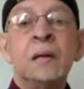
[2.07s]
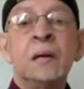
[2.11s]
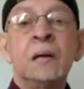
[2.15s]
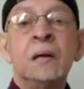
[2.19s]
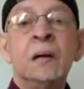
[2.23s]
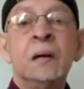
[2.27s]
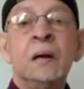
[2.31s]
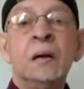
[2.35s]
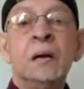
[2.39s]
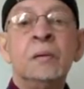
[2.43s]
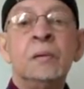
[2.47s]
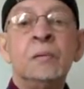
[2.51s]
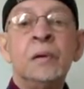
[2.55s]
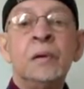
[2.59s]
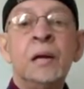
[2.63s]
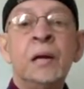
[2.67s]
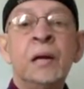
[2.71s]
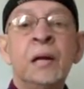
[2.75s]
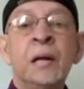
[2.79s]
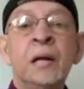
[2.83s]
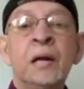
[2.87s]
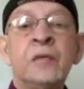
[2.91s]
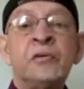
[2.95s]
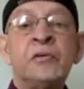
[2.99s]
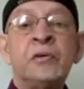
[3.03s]

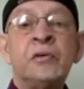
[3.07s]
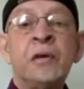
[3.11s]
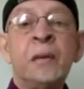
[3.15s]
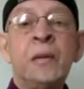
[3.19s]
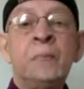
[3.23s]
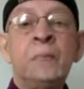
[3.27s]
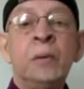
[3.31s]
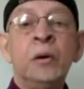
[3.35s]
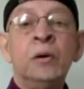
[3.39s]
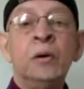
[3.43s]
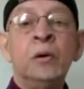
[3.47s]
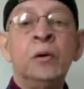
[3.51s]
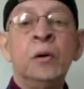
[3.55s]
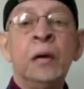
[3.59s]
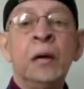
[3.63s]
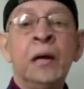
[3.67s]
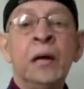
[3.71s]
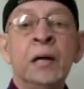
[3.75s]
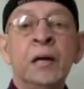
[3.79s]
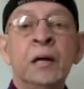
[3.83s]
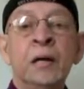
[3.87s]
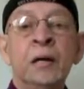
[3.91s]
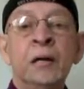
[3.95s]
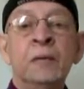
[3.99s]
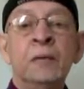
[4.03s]
okay, let's keep on
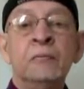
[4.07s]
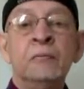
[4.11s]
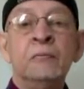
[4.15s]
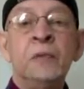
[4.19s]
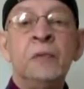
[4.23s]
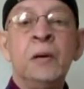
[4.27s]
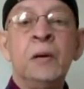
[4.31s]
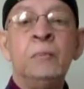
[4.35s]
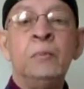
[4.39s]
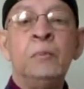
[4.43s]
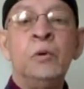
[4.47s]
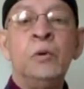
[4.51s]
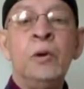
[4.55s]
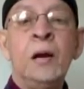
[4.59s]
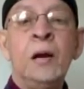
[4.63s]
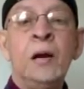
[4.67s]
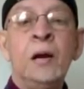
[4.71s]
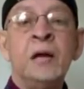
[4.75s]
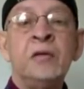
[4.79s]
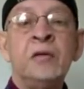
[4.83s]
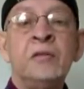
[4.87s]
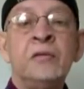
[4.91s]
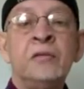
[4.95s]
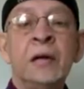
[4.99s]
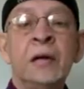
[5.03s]
going. One more
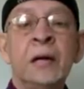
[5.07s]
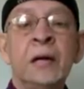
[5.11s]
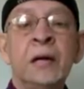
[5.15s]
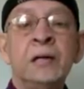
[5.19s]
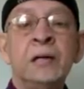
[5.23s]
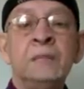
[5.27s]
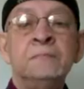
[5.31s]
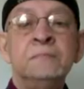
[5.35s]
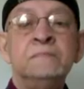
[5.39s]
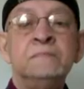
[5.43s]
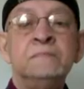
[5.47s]
last thing